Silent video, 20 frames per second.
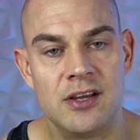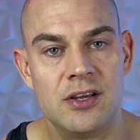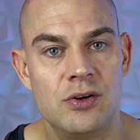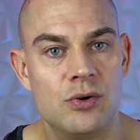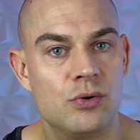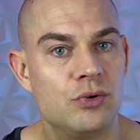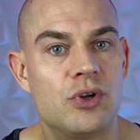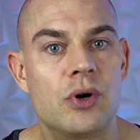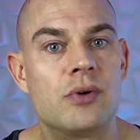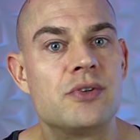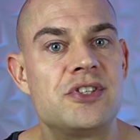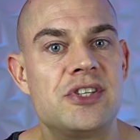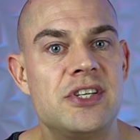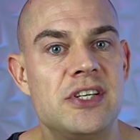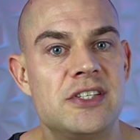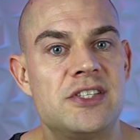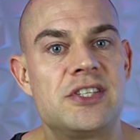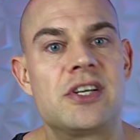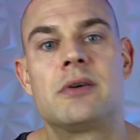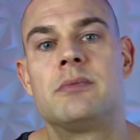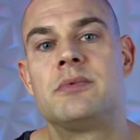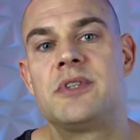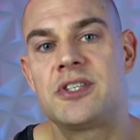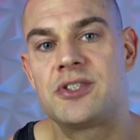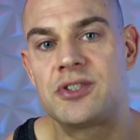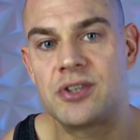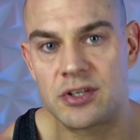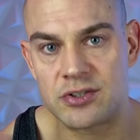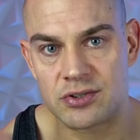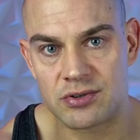you don't see serum
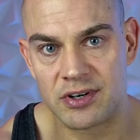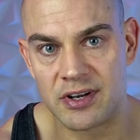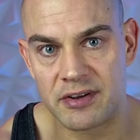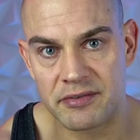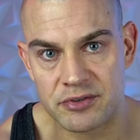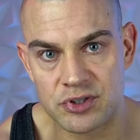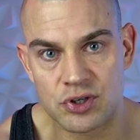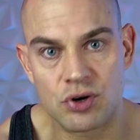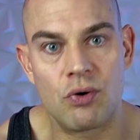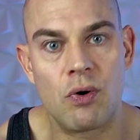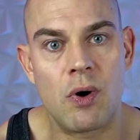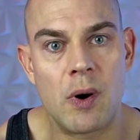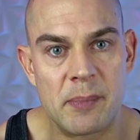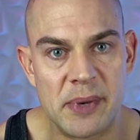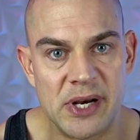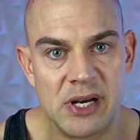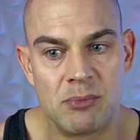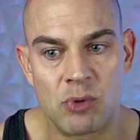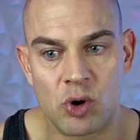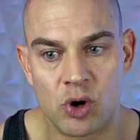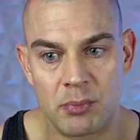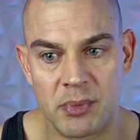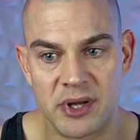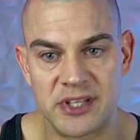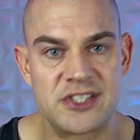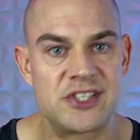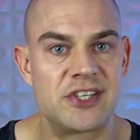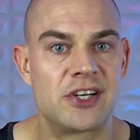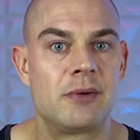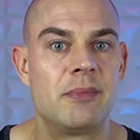testosterone levels go up anymore,
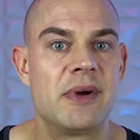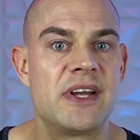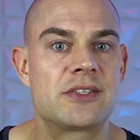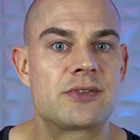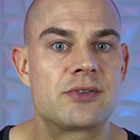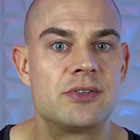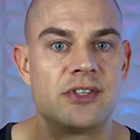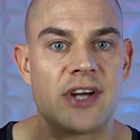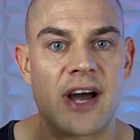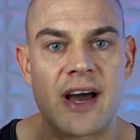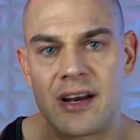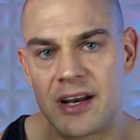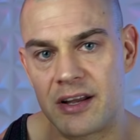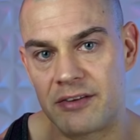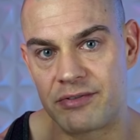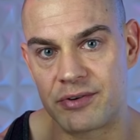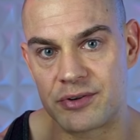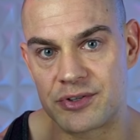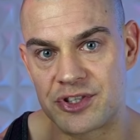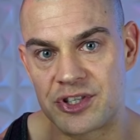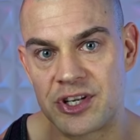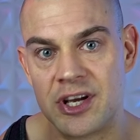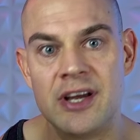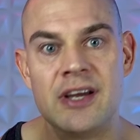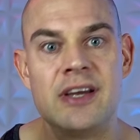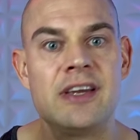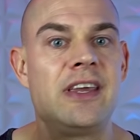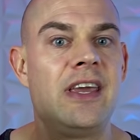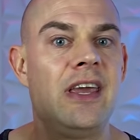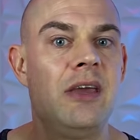but serum estradiol levels
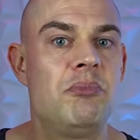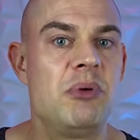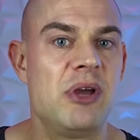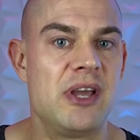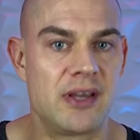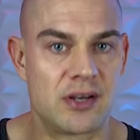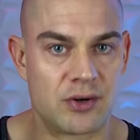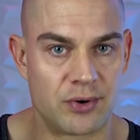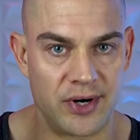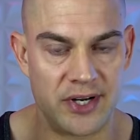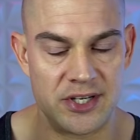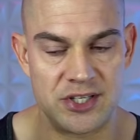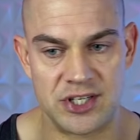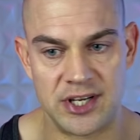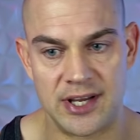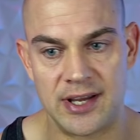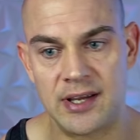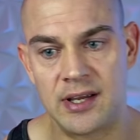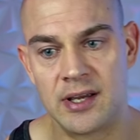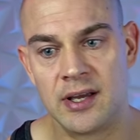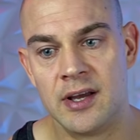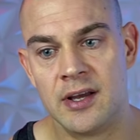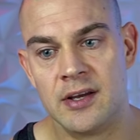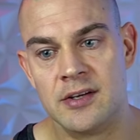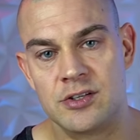keep increasing.